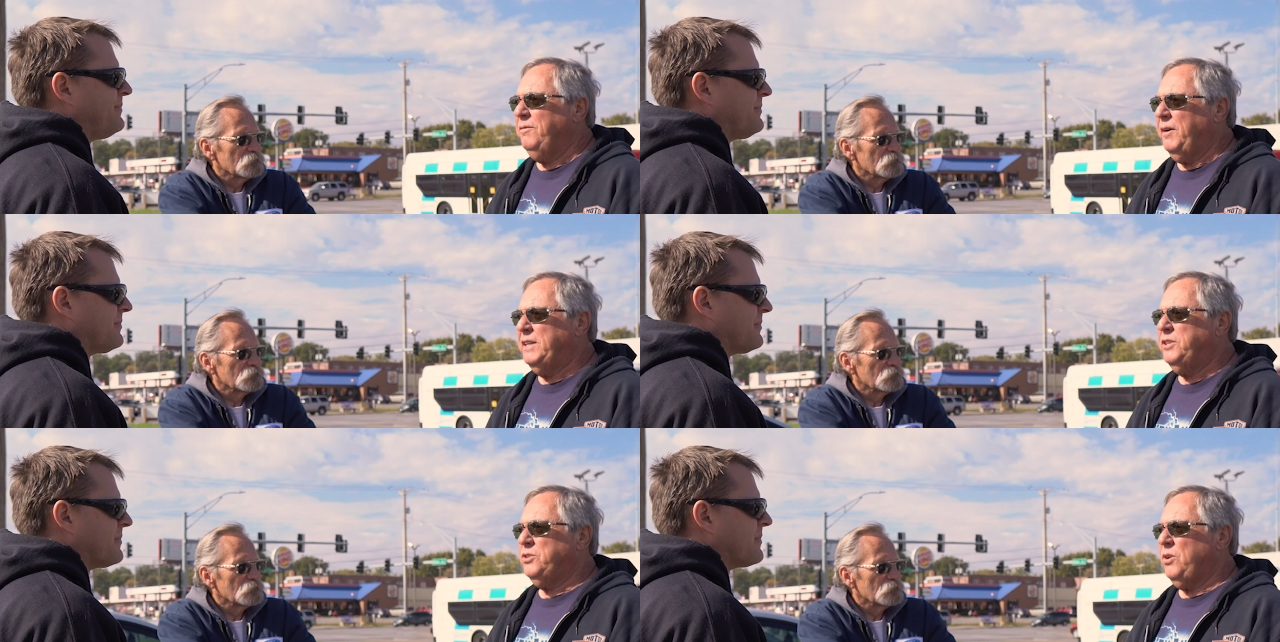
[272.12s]
Speaker 1: if
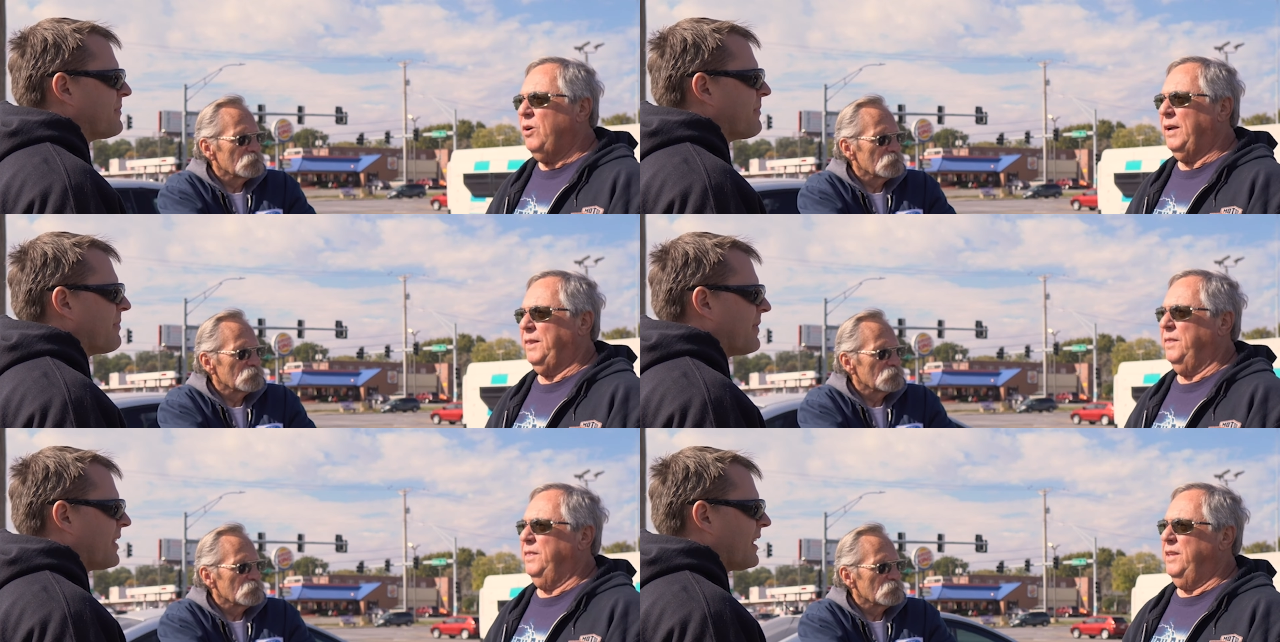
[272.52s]
I
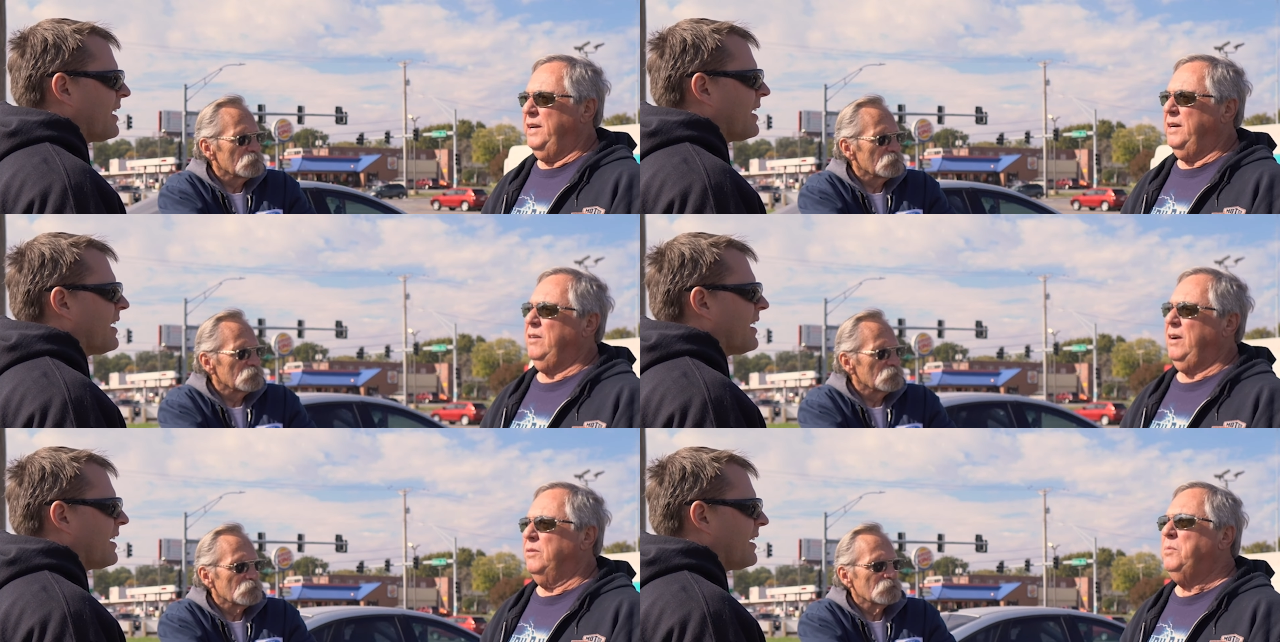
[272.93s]
saw it
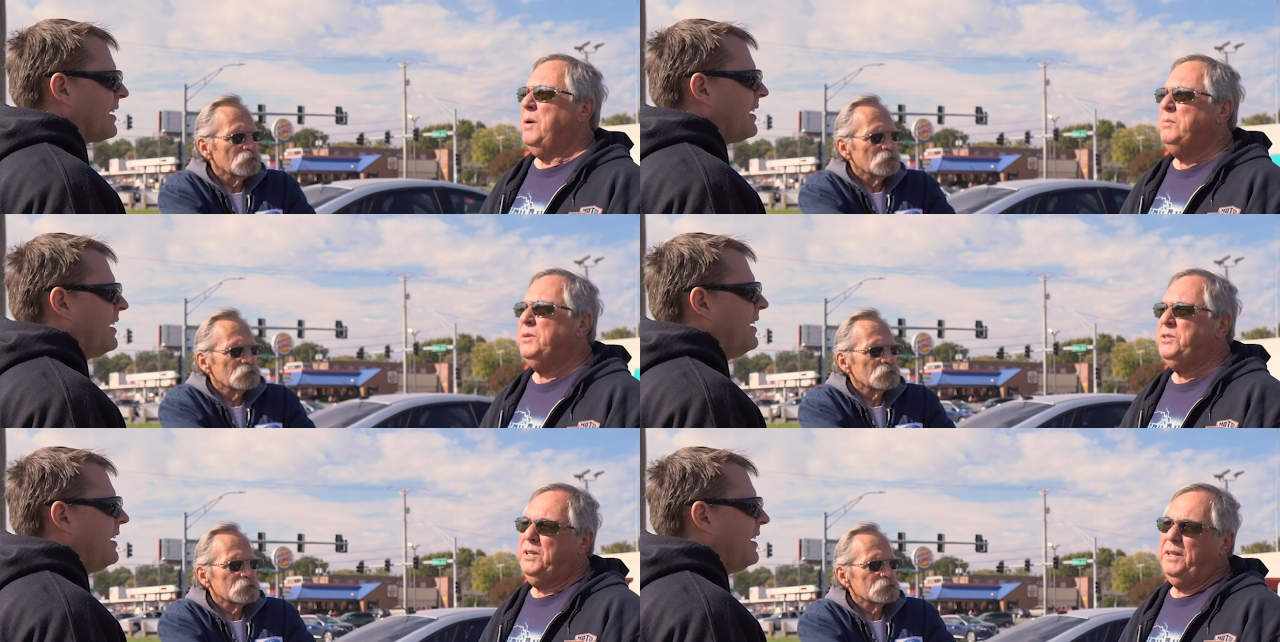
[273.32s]
there. I
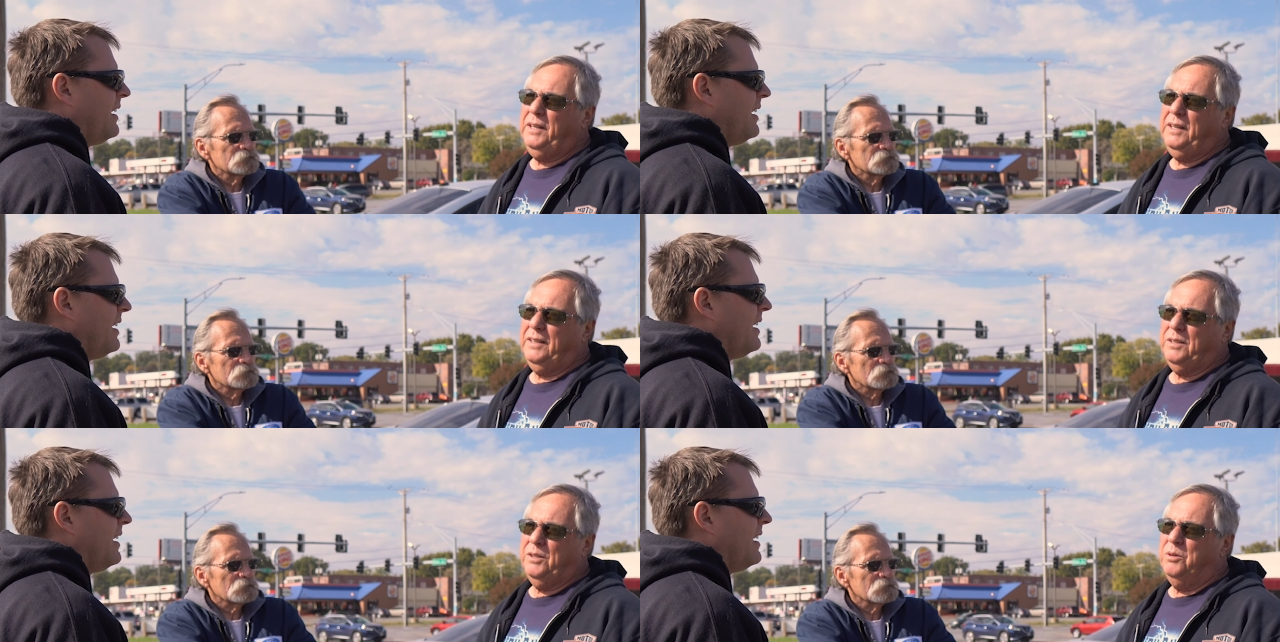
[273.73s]
remember seeing
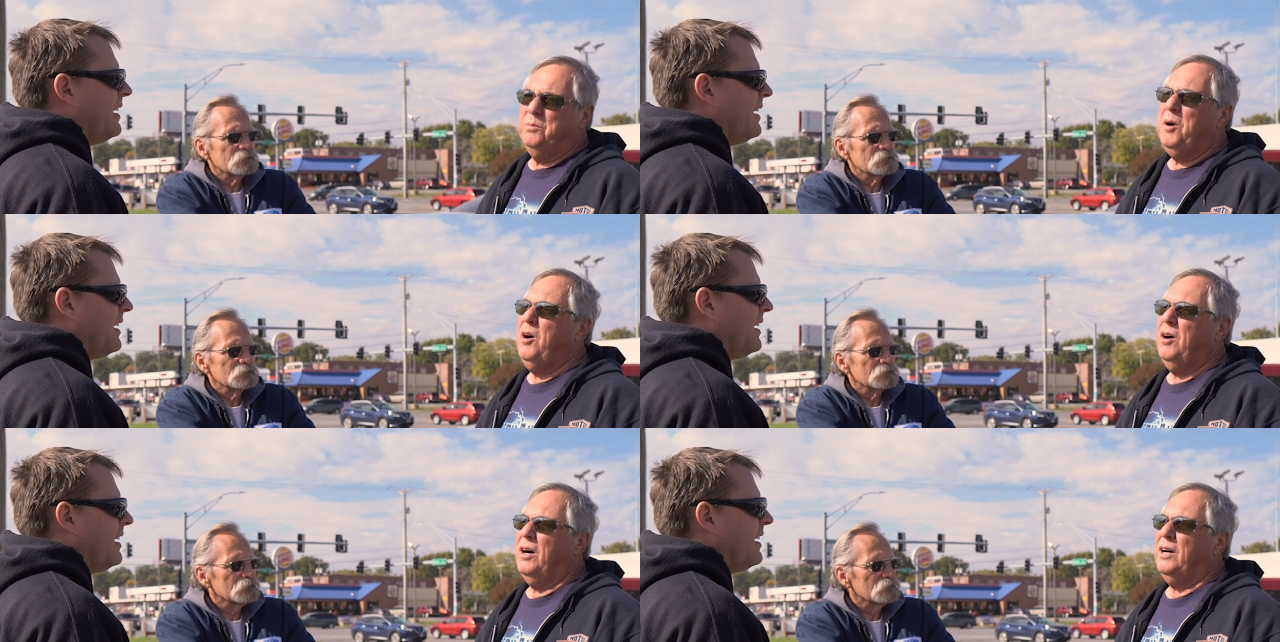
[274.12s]
it at the
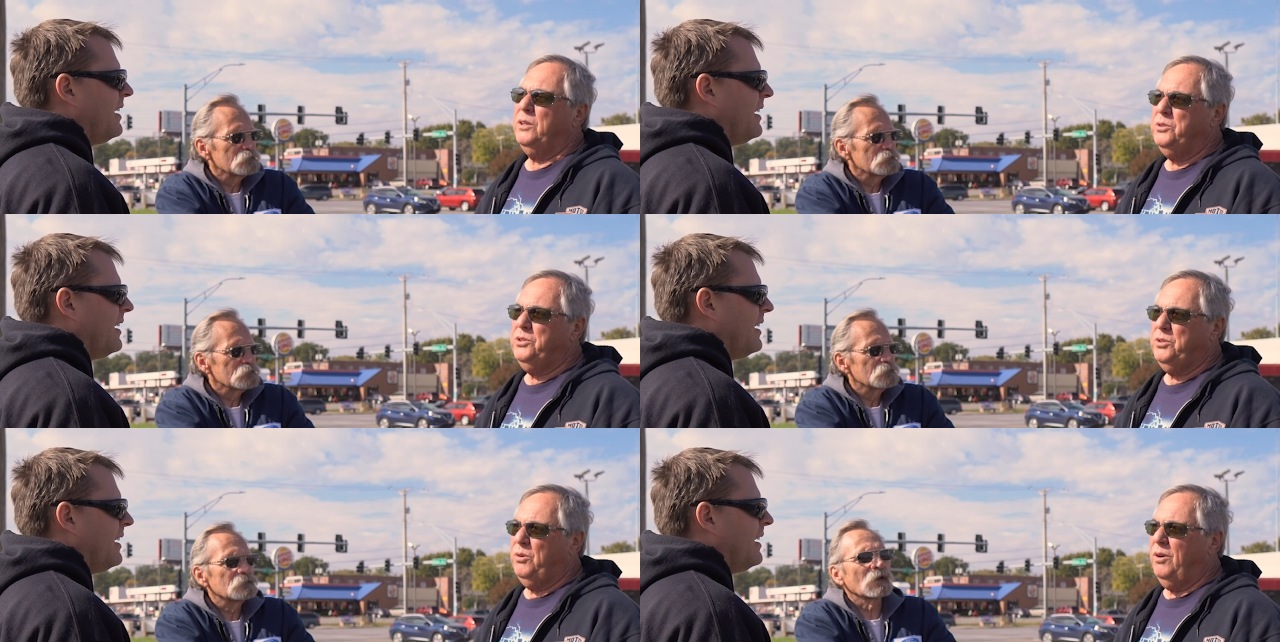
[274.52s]
Omaha
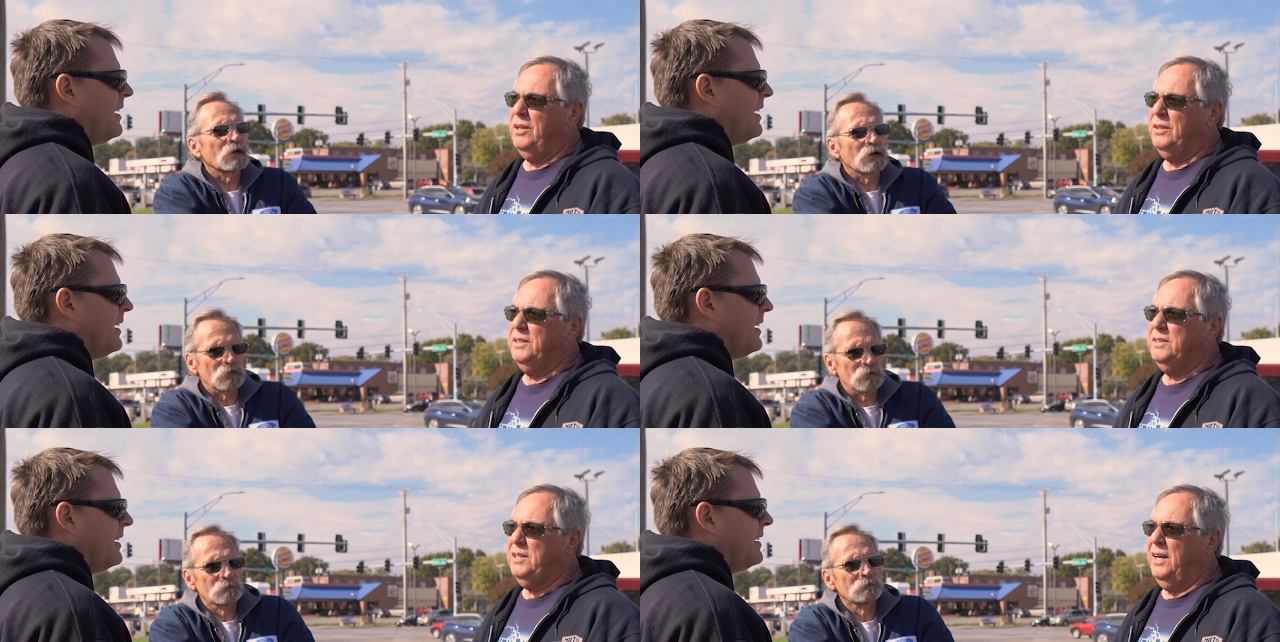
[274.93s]
Auto Show all
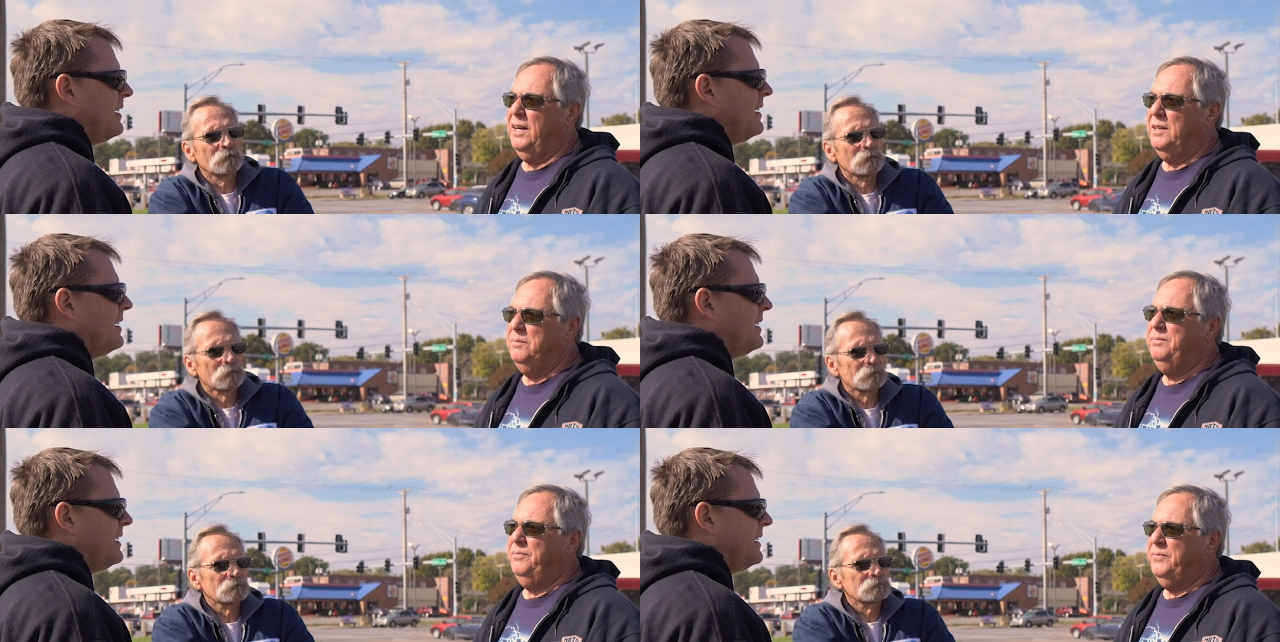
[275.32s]
the
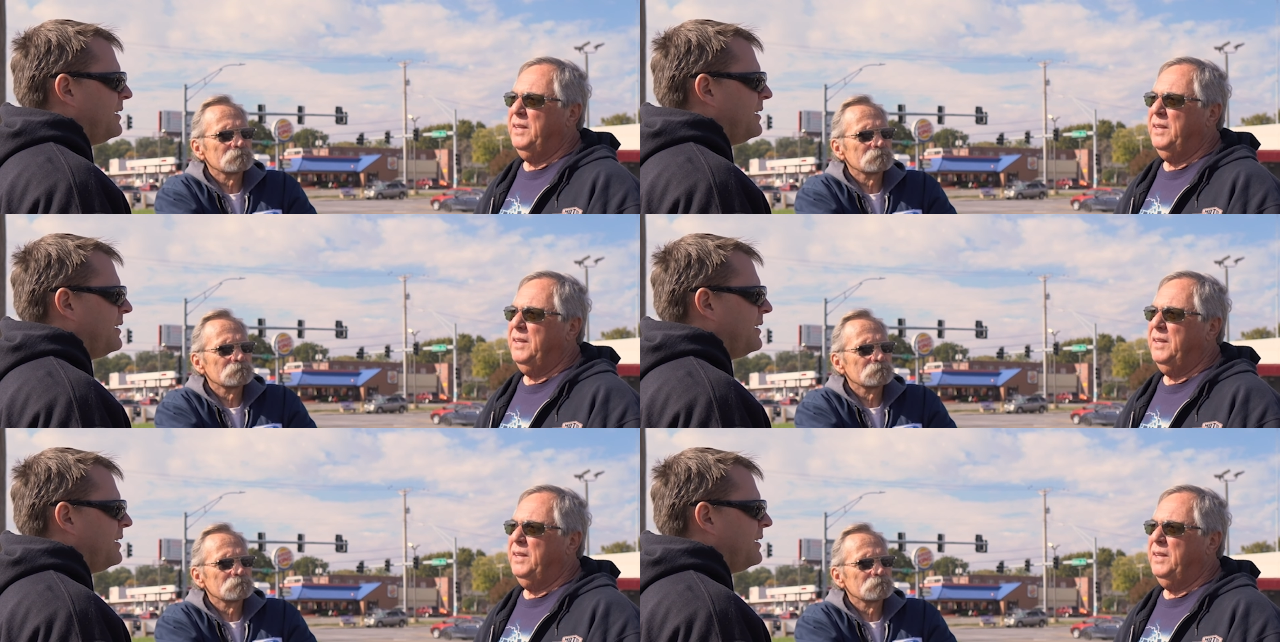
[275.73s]
time.